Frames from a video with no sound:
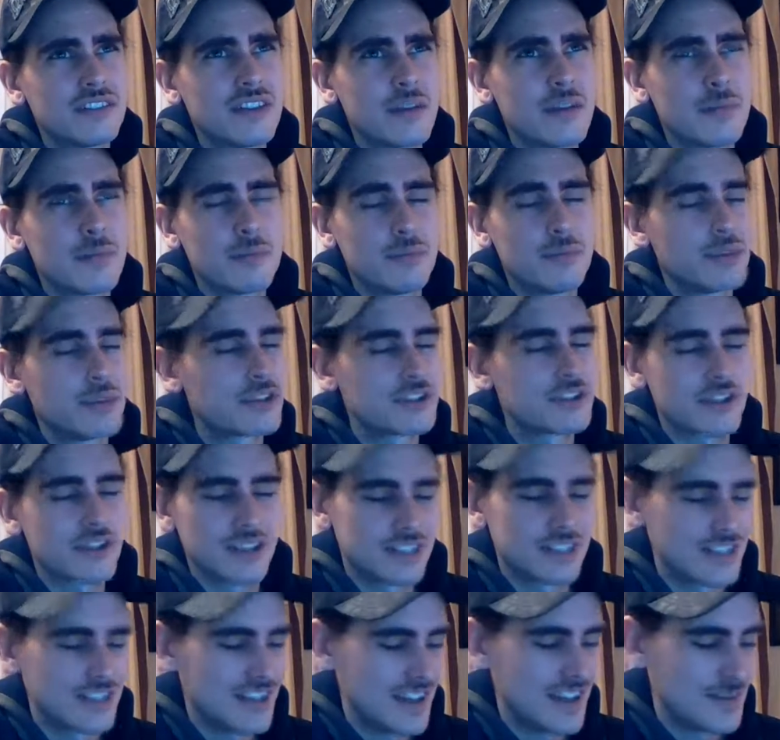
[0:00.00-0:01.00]
I'm butchering
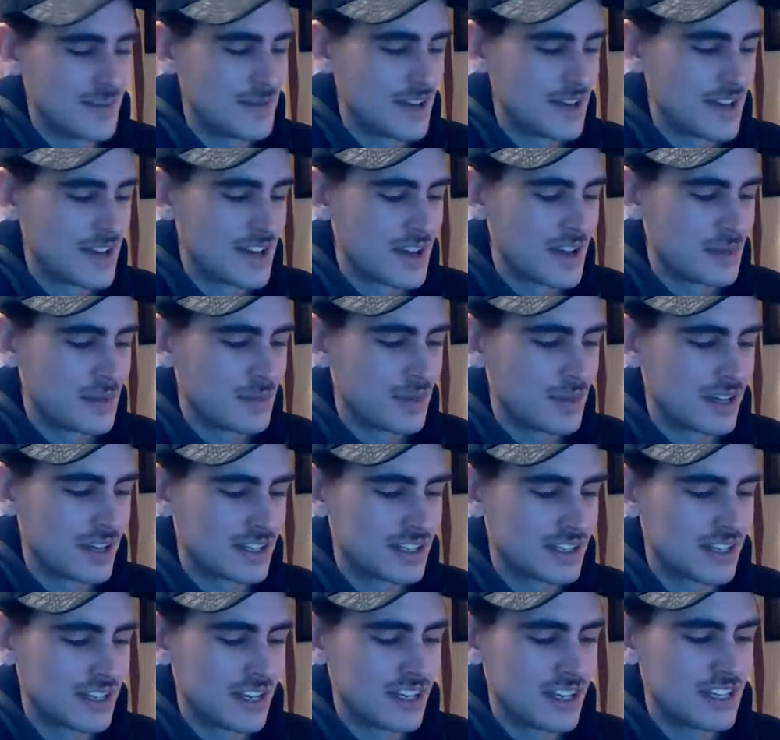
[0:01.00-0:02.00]
his name, but
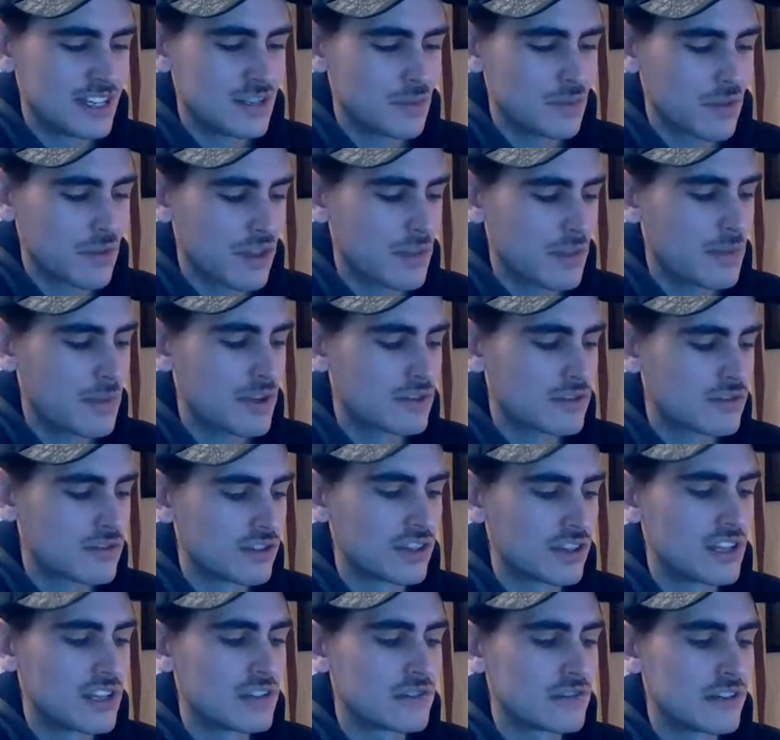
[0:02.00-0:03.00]
he's one of the best
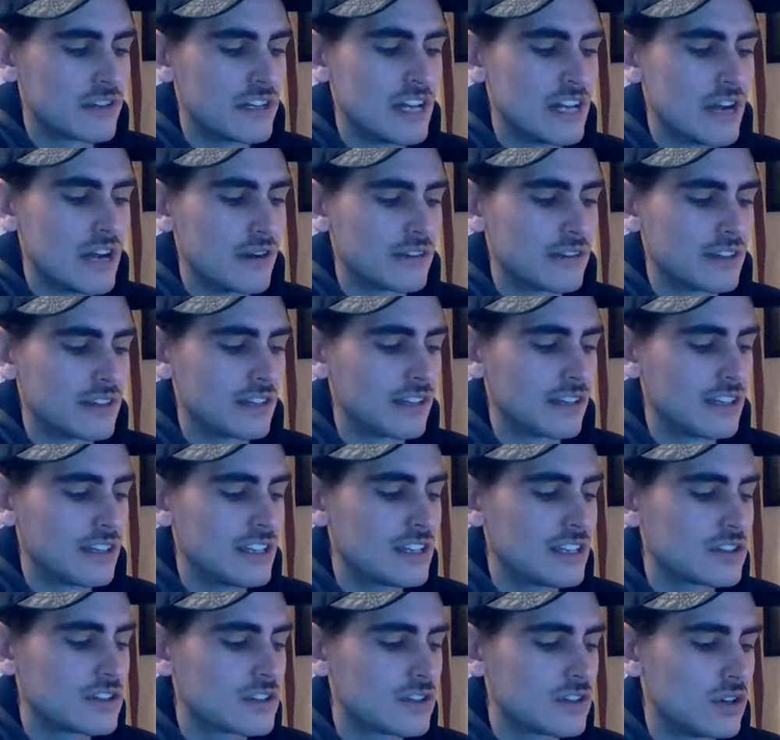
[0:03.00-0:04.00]
rookies right now in the
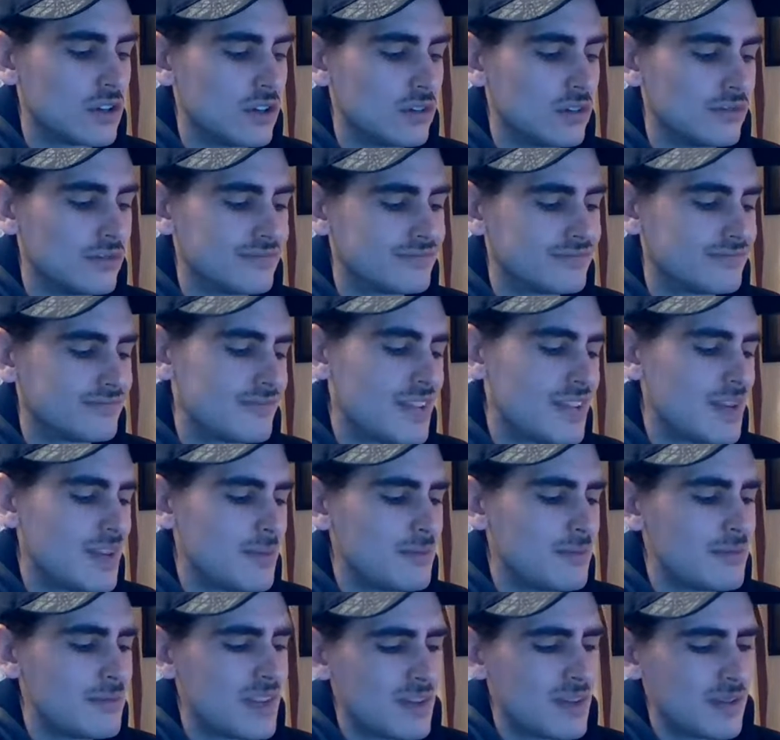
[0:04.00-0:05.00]
league. So
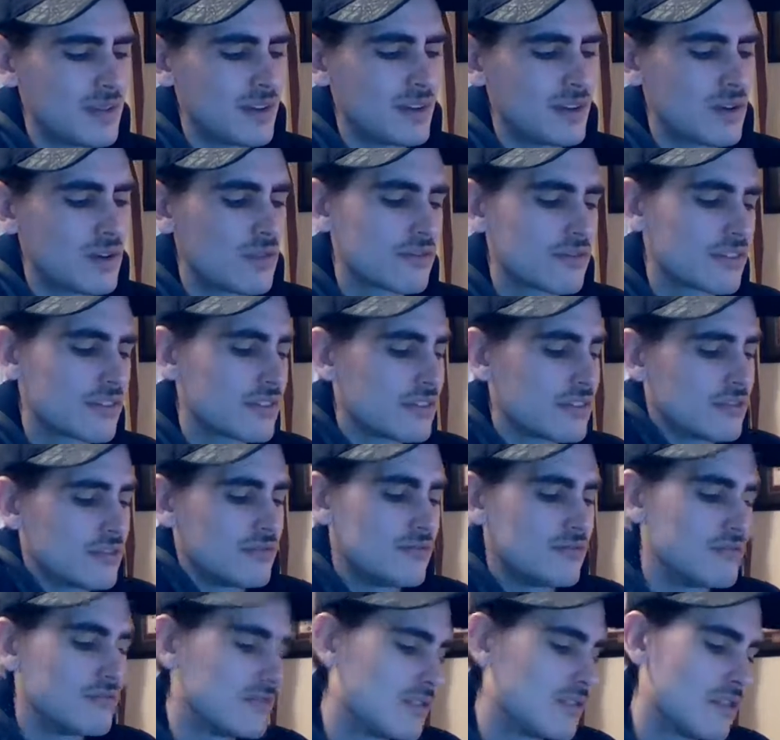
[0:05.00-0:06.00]
maybe an over.
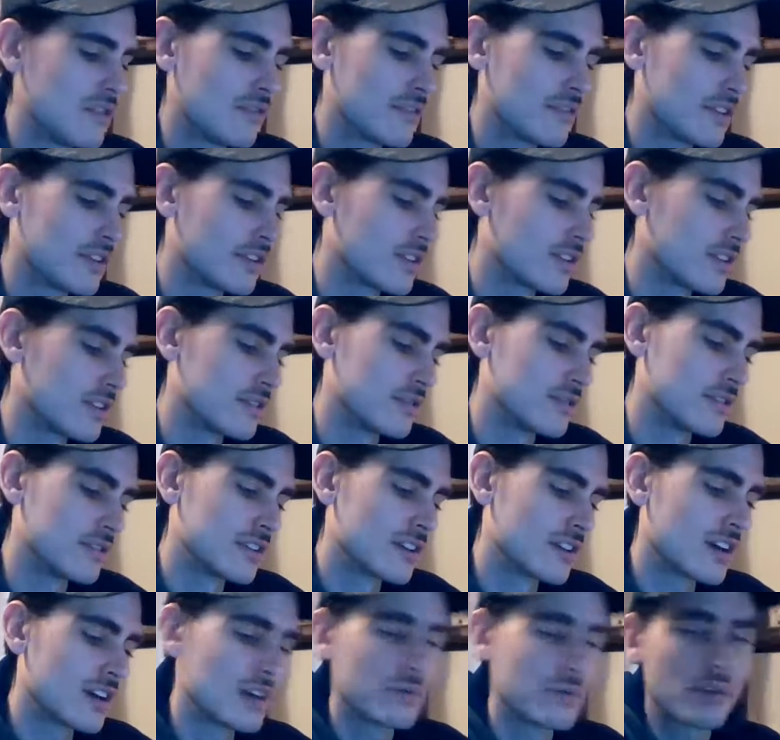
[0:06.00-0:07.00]
No real clue.
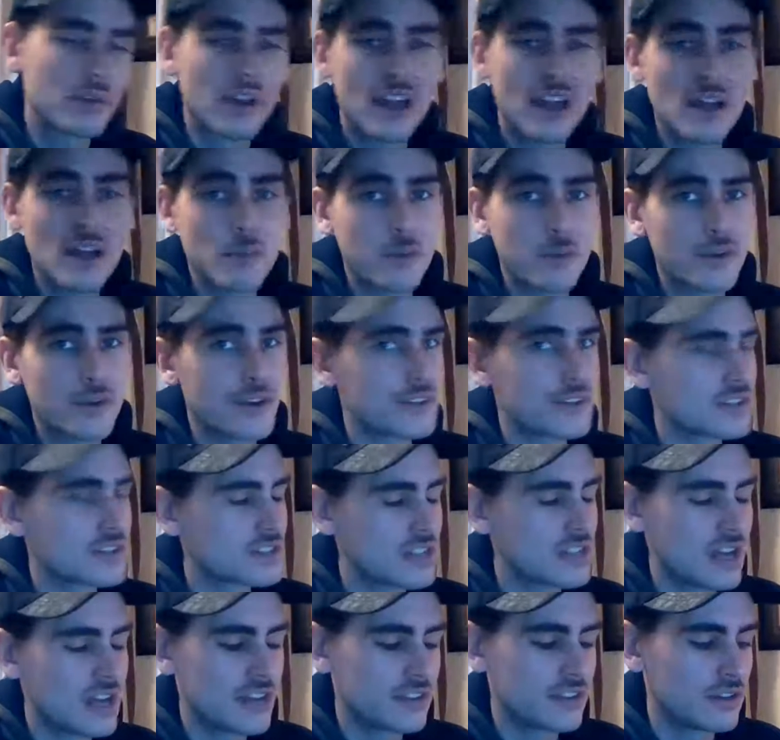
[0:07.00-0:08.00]
Got a client play on the
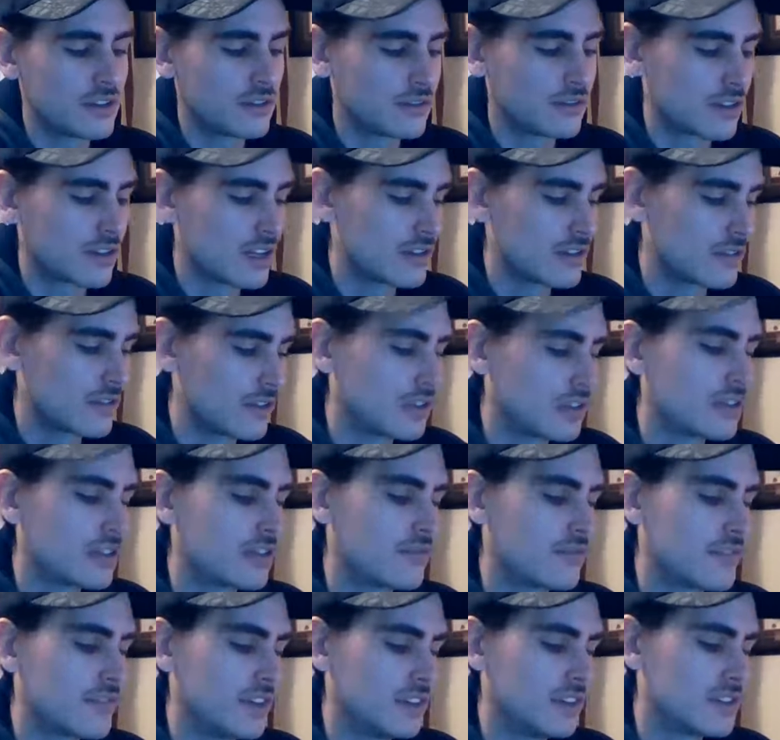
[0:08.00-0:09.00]
side, though. Got a real good
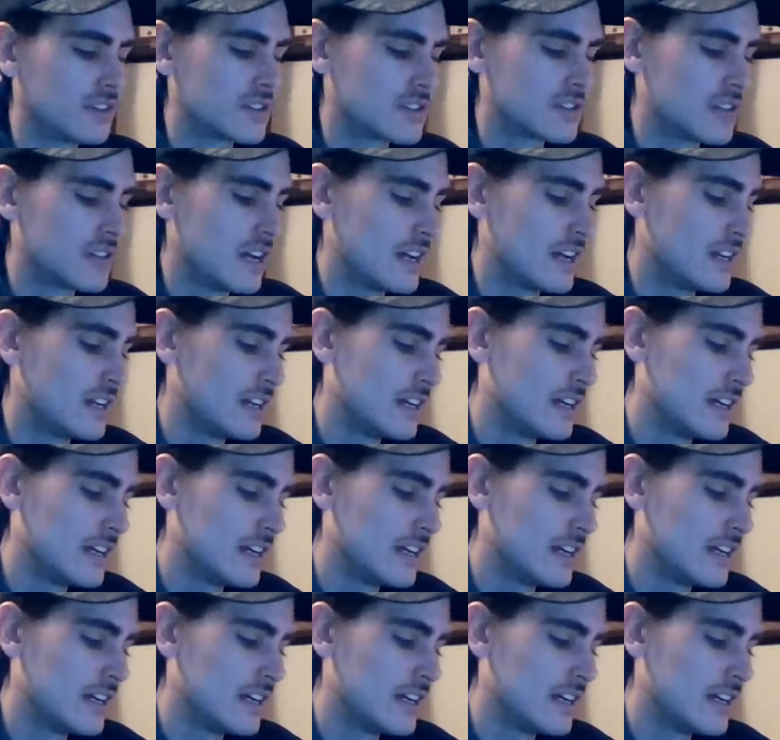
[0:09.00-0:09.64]
feel on the side.